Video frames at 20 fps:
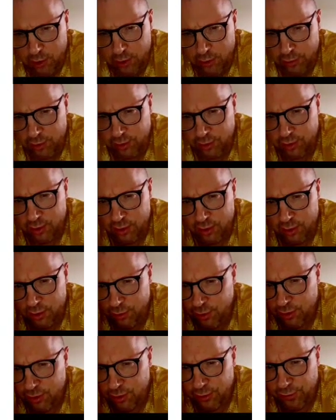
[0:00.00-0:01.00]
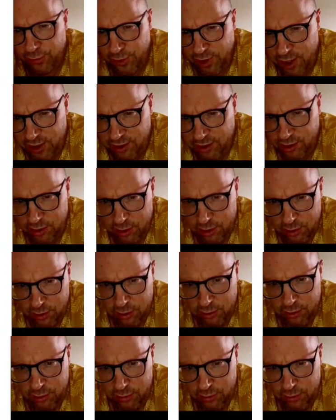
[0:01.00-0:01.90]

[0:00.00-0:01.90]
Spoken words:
There was a freeze